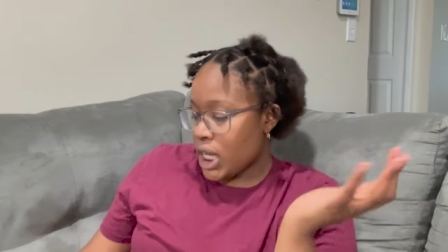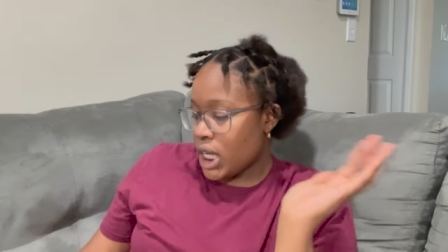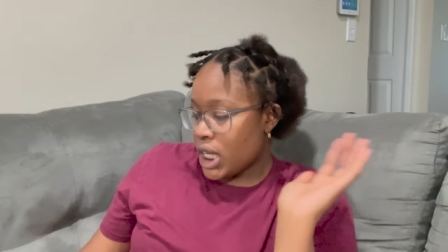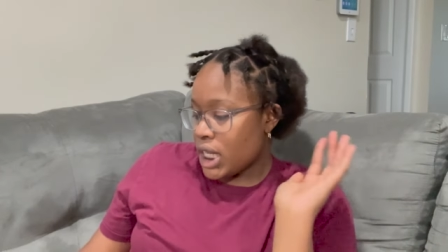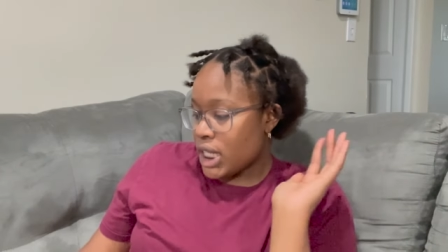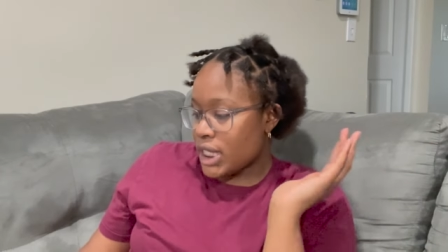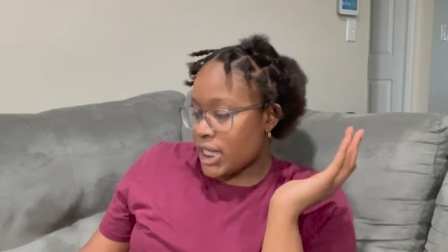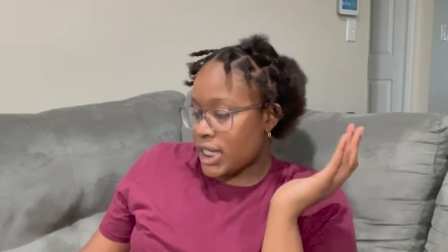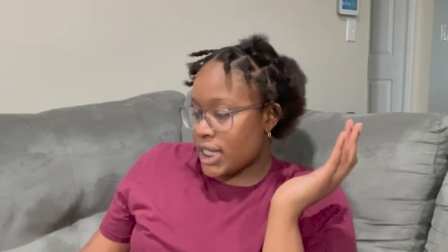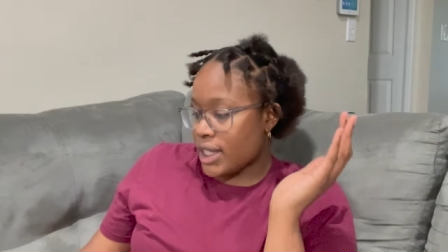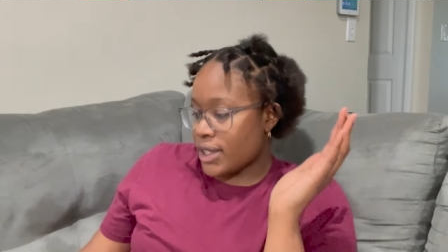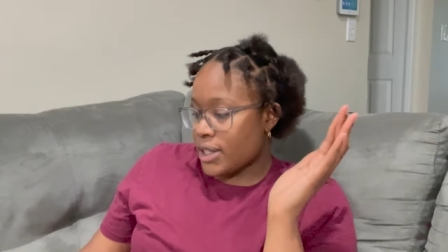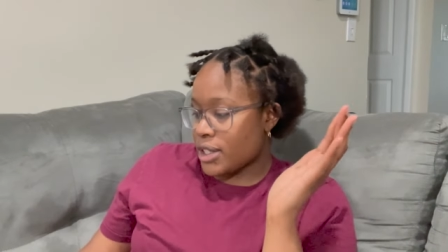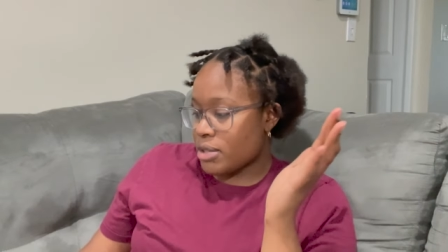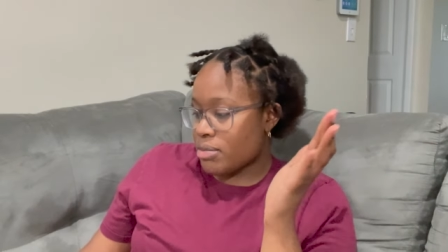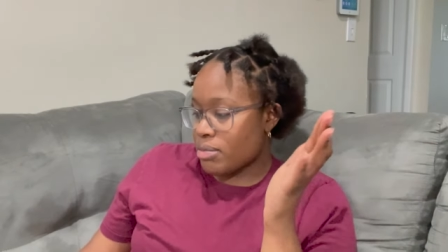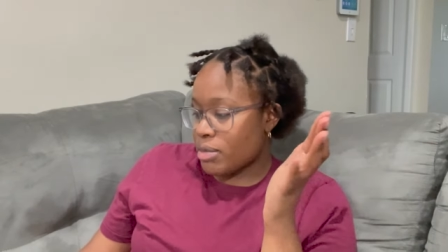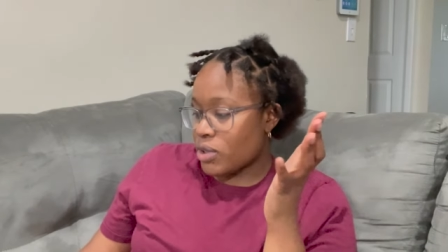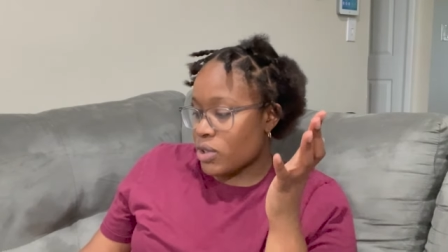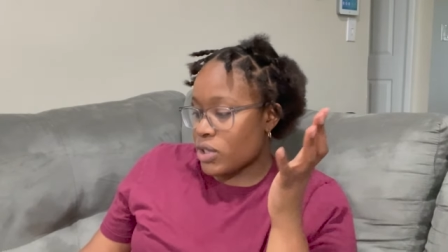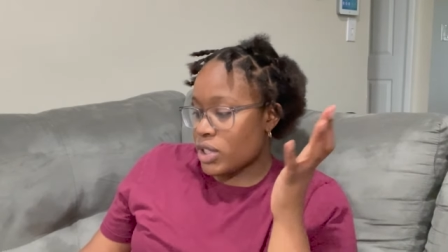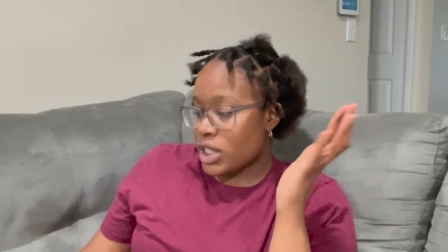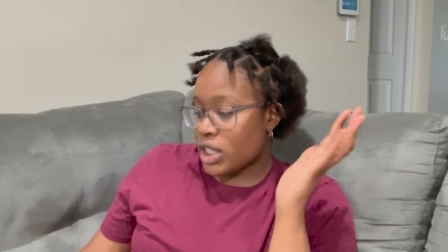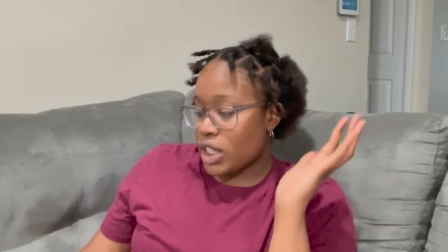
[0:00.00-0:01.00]
sells
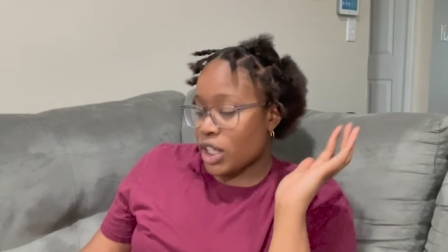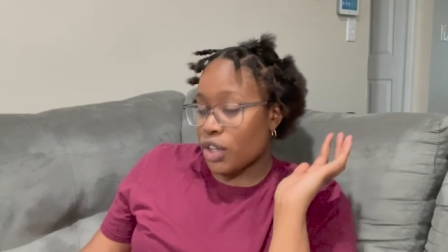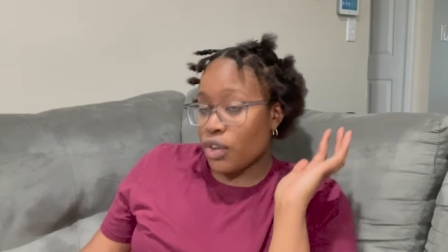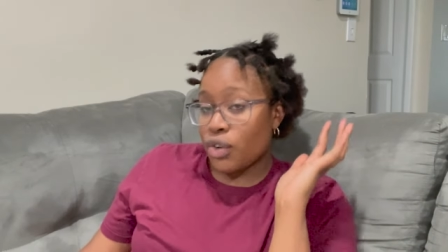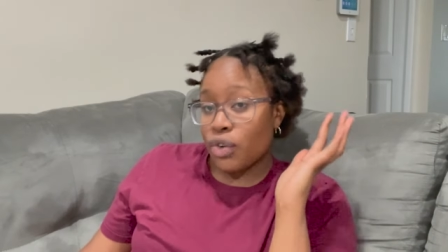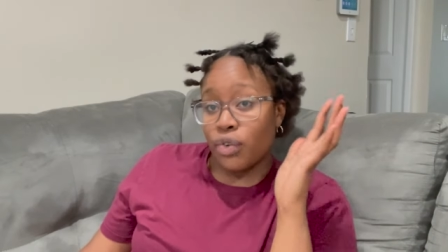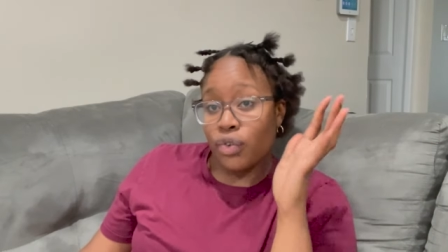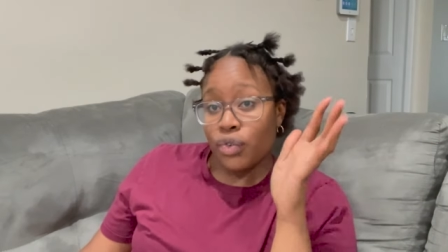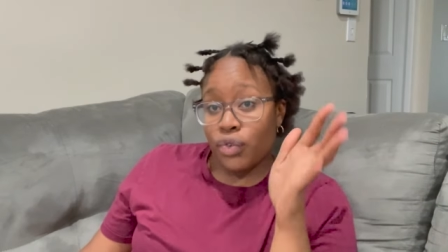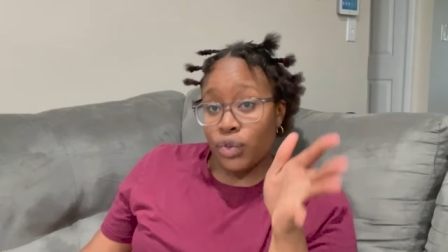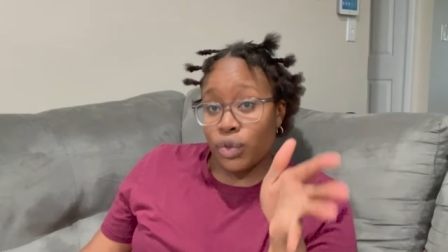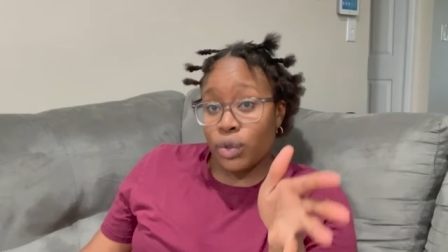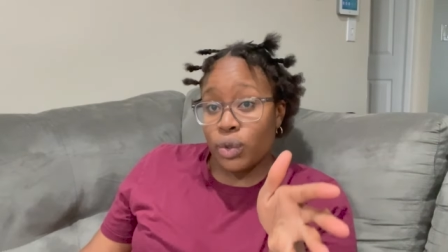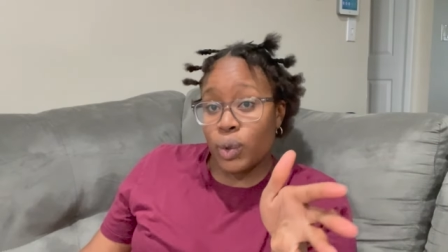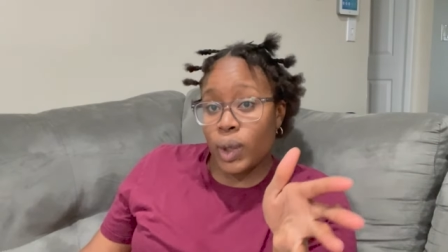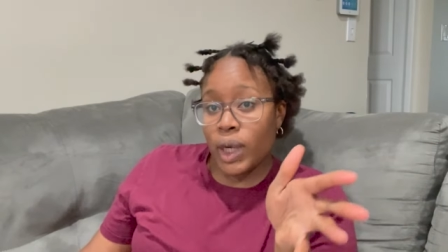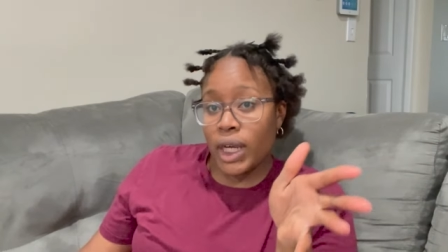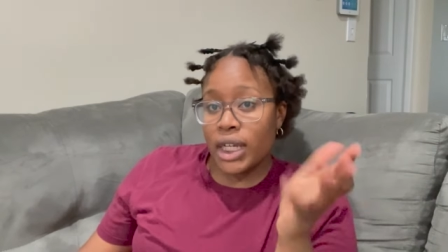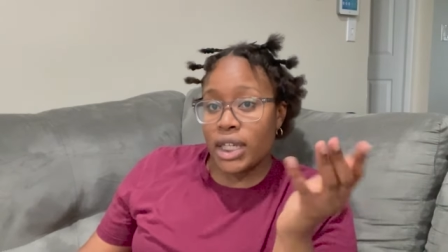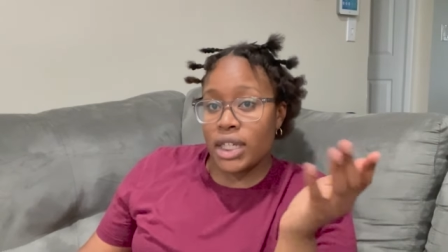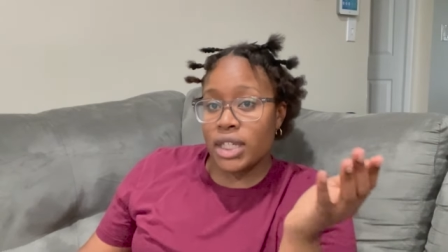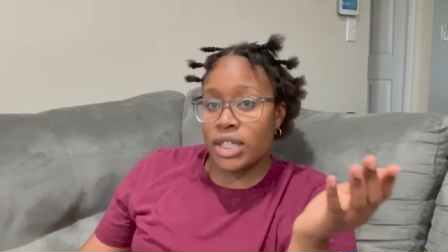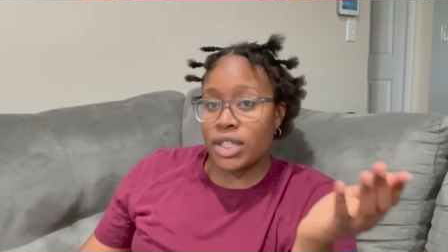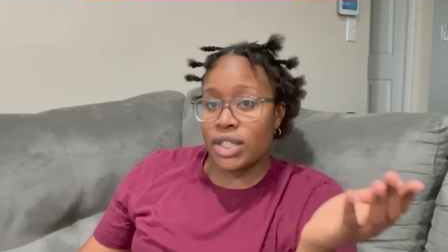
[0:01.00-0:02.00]
mostly
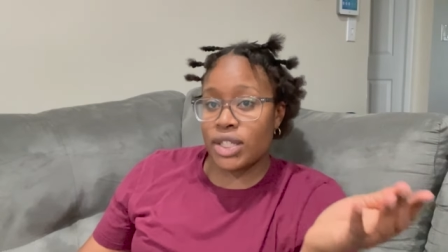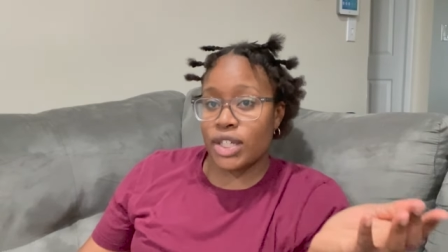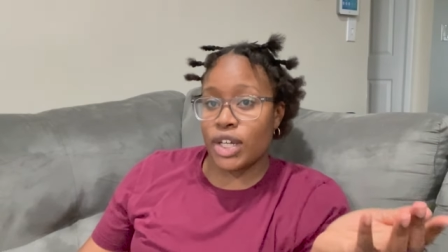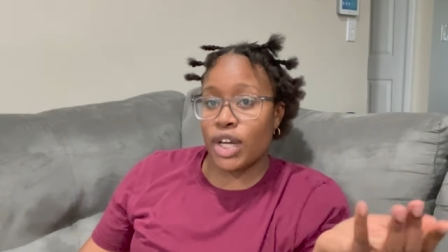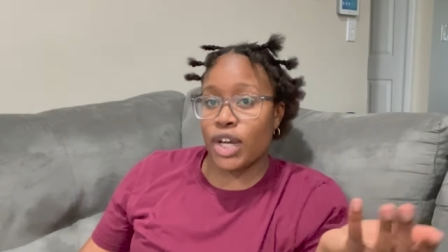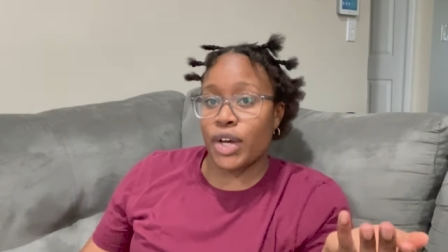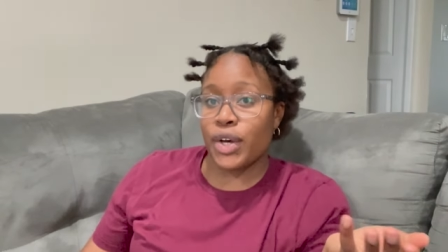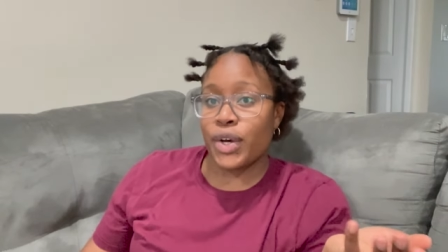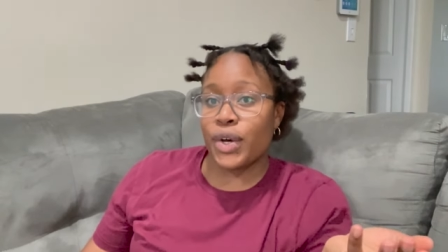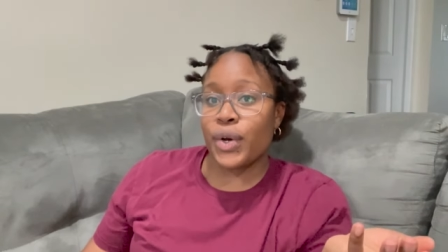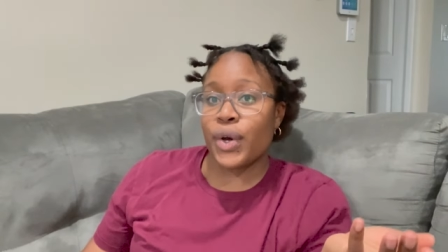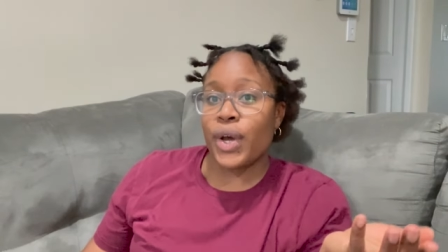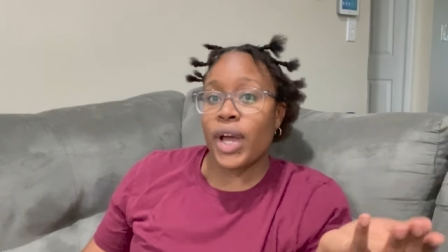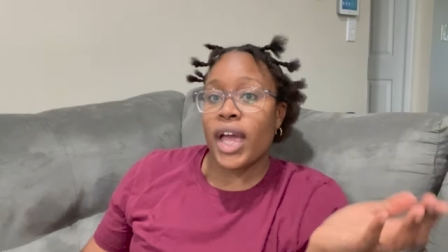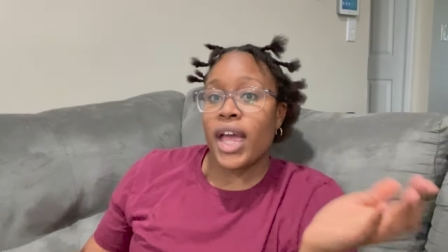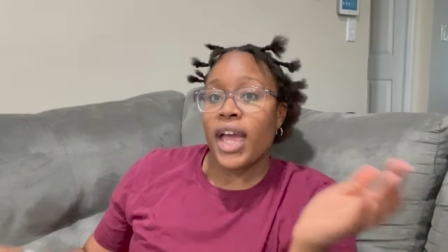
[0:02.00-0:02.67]
Rua, so